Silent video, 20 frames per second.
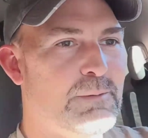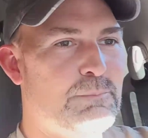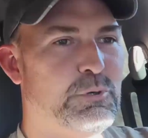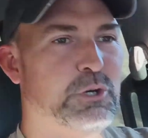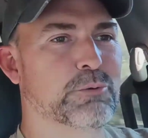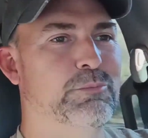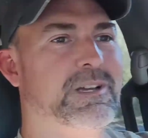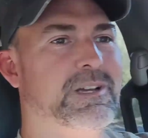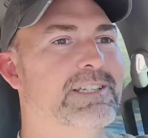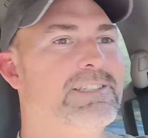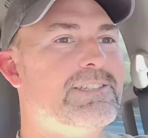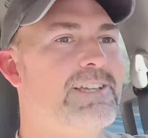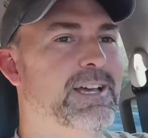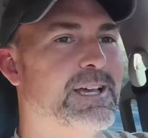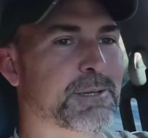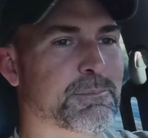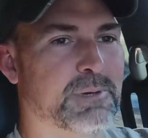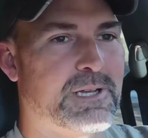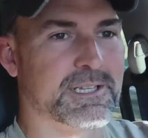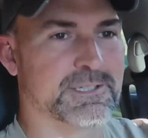put my
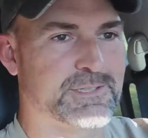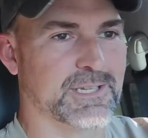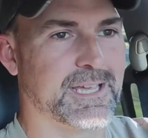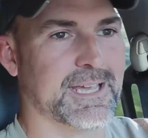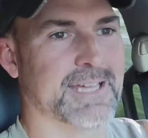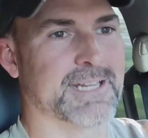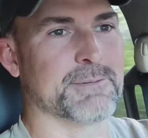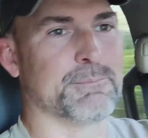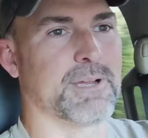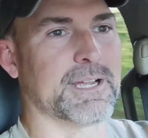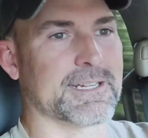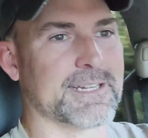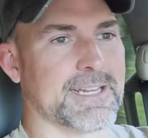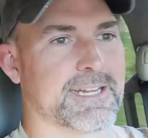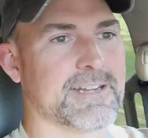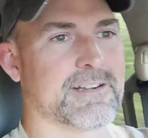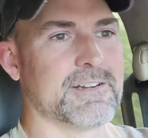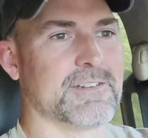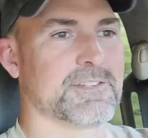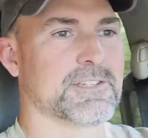side-by-side and my
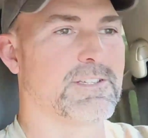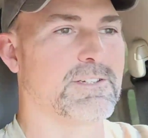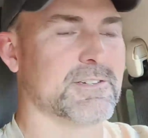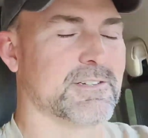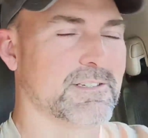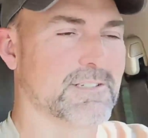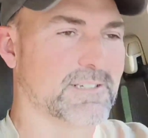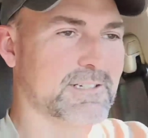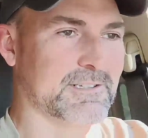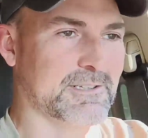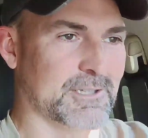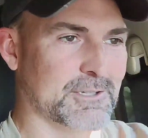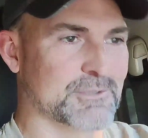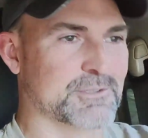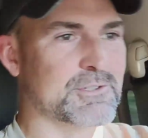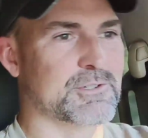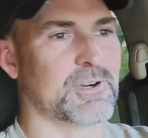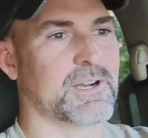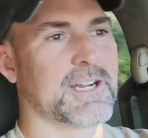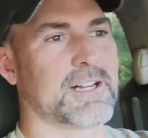gear in the
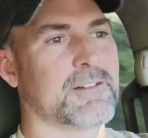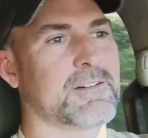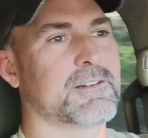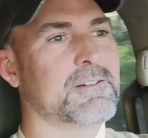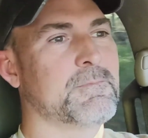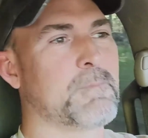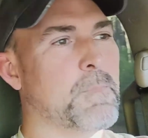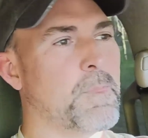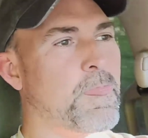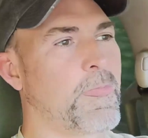enclosed trailer,